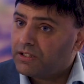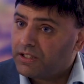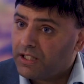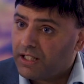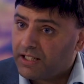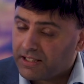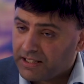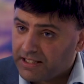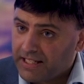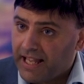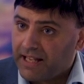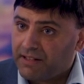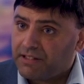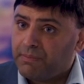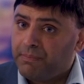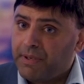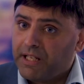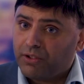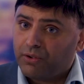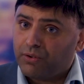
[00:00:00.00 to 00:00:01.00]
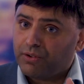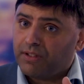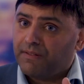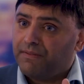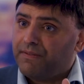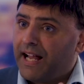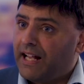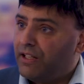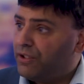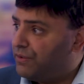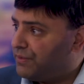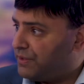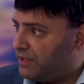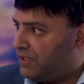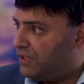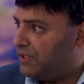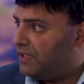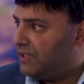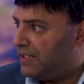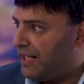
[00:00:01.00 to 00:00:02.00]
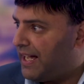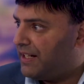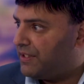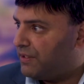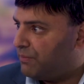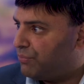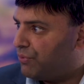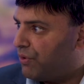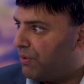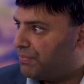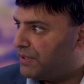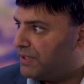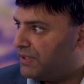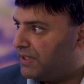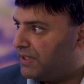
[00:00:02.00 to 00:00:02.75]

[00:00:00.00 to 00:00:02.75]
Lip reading: But, yeah, depending on the value of the land and property.